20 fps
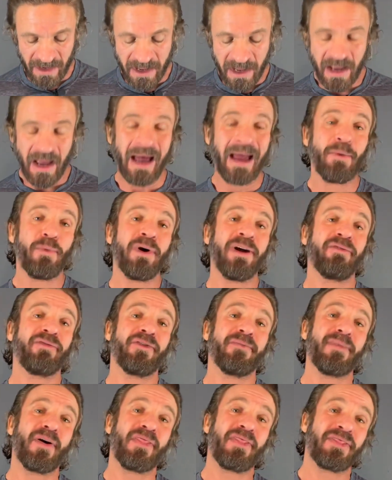I went
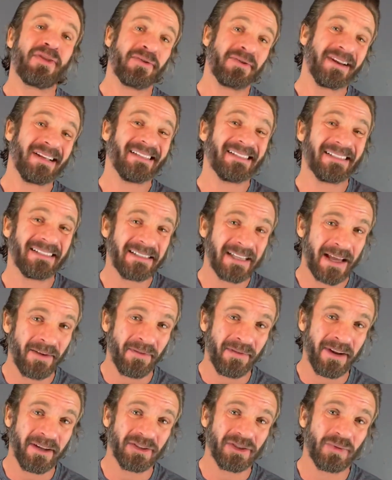from a
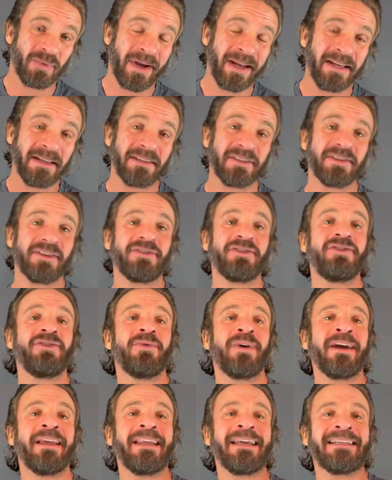37-inch waist
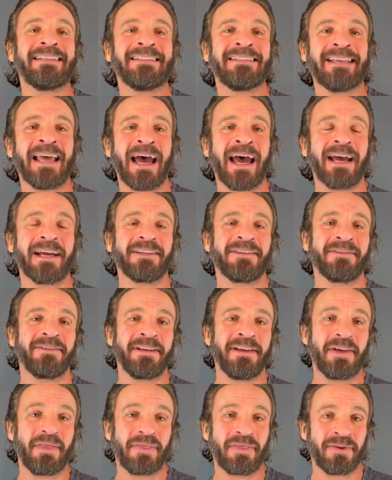to an
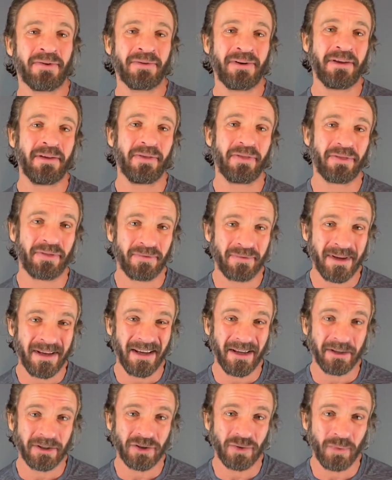exactly
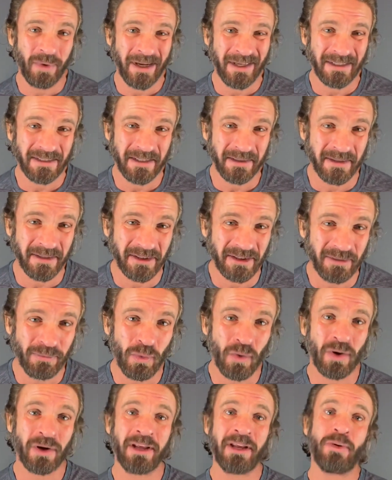33-inch waist this
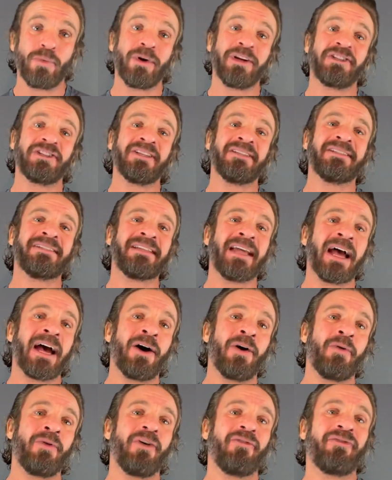morning, which is
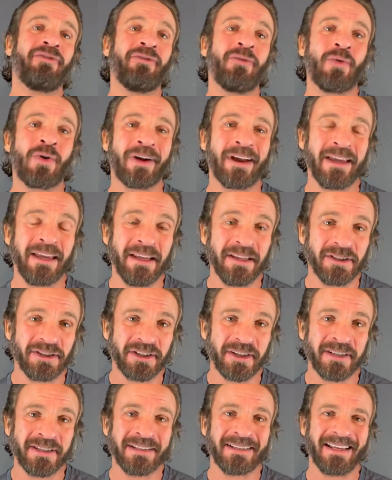down 4
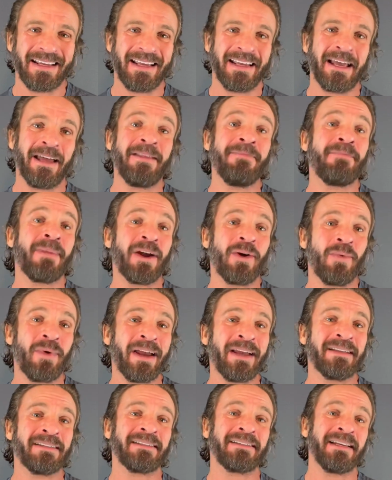inches in my
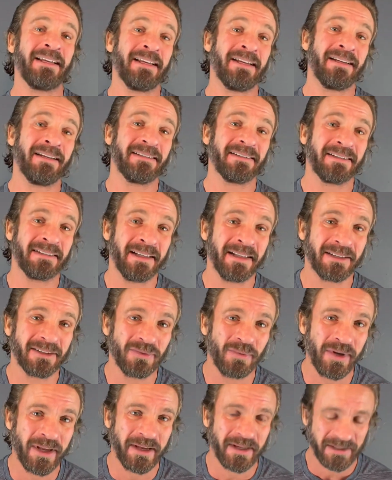waist in 6
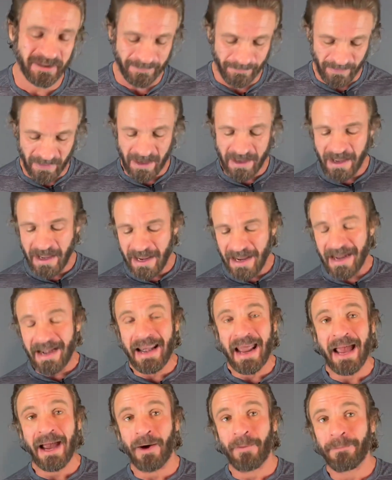weeks.
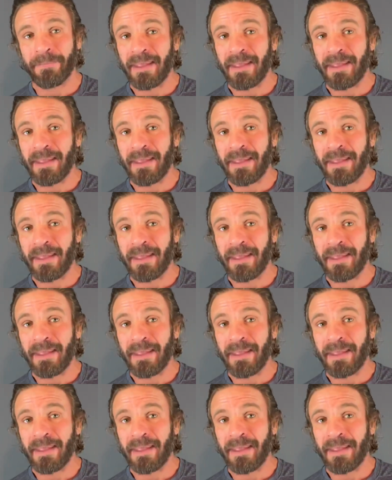Now,